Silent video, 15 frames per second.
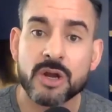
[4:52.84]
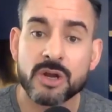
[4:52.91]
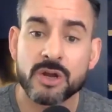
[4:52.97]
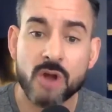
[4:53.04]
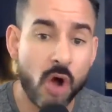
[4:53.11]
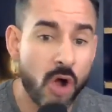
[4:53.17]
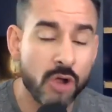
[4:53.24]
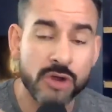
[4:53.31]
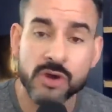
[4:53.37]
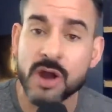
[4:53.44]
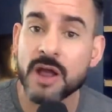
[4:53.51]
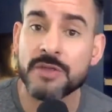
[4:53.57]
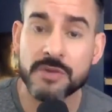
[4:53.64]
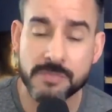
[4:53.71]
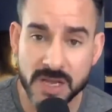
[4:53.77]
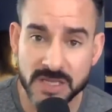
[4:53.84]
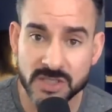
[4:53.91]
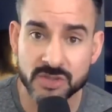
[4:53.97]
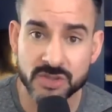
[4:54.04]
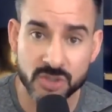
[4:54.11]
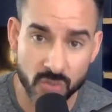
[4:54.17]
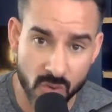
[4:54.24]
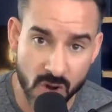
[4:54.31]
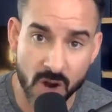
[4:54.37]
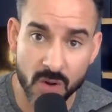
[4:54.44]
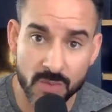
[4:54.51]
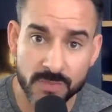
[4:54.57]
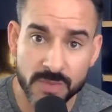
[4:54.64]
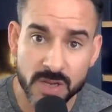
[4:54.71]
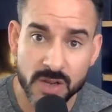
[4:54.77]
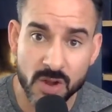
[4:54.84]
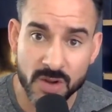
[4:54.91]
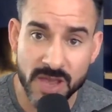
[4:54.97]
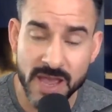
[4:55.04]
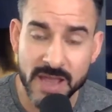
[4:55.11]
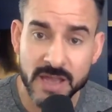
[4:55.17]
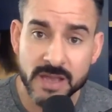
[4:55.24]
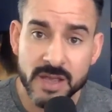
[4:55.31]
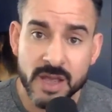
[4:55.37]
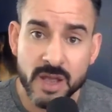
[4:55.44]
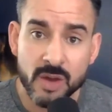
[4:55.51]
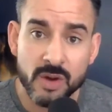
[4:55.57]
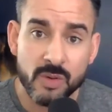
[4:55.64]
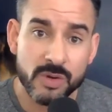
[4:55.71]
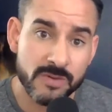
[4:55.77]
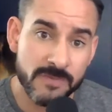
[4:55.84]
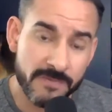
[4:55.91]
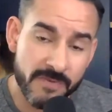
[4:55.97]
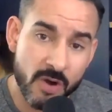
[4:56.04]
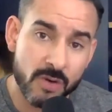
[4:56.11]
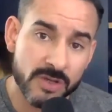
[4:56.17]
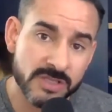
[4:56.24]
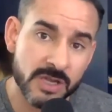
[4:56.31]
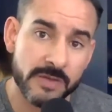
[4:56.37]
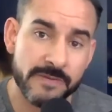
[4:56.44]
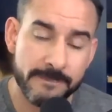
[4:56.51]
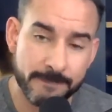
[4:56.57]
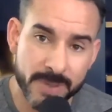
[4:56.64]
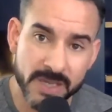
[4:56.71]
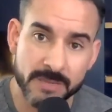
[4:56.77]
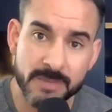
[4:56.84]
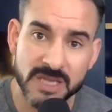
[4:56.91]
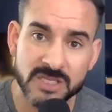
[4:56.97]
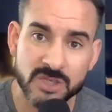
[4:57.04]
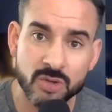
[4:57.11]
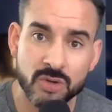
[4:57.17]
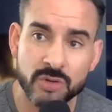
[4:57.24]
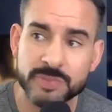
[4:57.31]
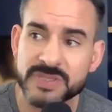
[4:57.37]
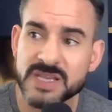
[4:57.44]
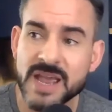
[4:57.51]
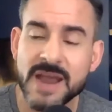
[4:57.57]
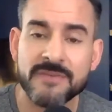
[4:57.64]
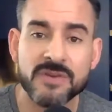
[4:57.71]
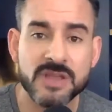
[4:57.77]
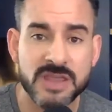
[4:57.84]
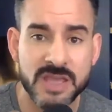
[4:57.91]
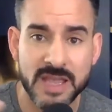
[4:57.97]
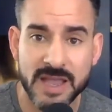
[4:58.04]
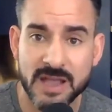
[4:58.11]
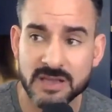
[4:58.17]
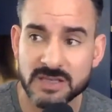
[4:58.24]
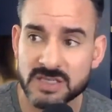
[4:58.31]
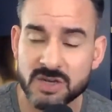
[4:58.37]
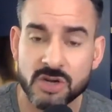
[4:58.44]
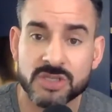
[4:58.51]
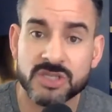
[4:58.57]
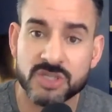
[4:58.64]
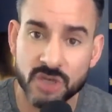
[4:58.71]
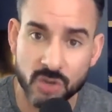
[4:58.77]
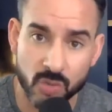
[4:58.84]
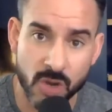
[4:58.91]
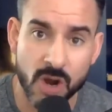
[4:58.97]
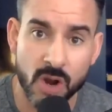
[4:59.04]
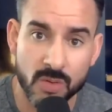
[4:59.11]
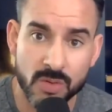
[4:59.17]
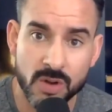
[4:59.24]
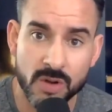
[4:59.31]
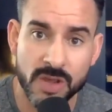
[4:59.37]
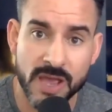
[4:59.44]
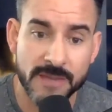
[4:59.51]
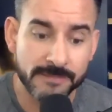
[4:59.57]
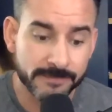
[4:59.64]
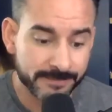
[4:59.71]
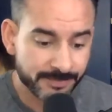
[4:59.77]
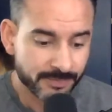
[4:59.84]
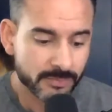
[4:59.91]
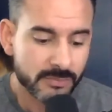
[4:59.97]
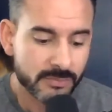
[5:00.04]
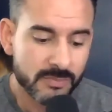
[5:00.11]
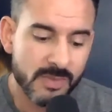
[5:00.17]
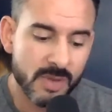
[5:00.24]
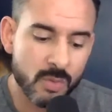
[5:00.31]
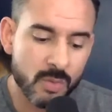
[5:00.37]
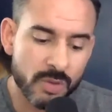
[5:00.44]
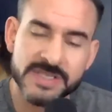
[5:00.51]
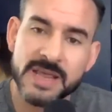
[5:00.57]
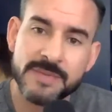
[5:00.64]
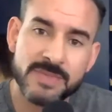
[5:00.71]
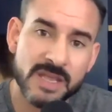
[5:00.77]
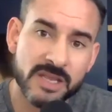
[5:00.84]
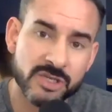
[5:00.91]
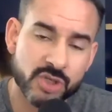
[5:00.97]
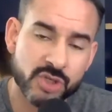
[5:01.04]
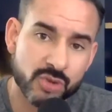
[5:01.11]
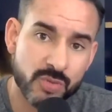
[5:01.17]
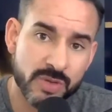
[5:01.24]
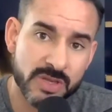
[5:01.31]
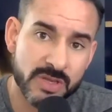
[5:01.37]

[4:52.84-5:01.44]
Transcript: all your other muscles grow, okay? When you focus on the big muscle groups, everything else starts to grow, okay? Well, the same thing is true with